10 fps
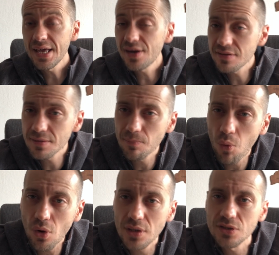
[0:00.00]
it is
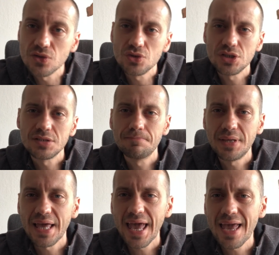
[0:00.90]
important to just
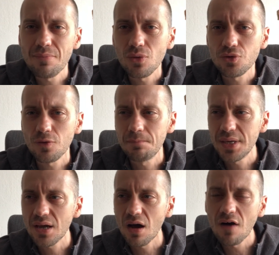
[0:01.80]
be able to
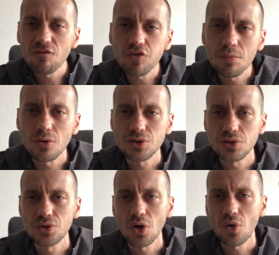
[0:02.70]
be comfortable
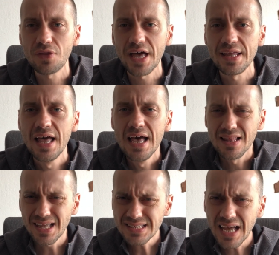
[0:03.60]
to know that
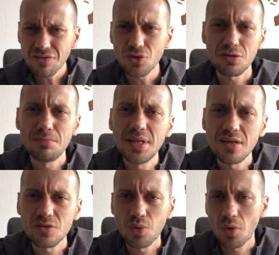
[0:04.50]
let's have those
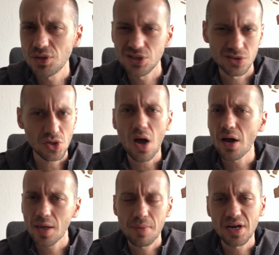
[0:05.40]
meetings where we just
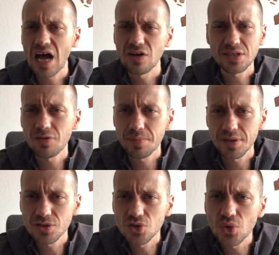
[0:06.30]
talk about how's
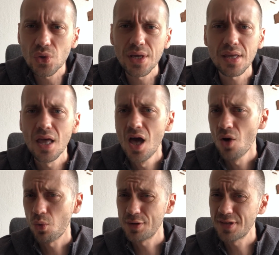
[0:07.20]
everybody's doing,
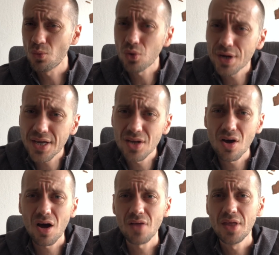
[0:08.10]
what they're
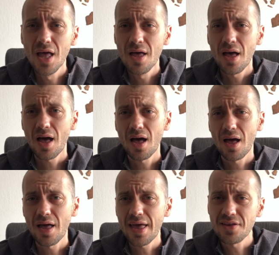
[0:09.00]
working on,
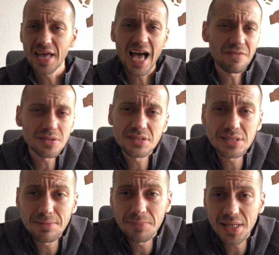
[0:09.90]
and have these
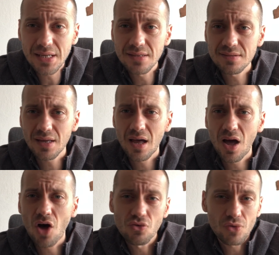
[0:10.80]
team meetings
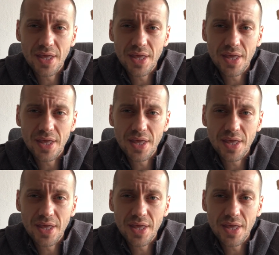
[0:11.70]
on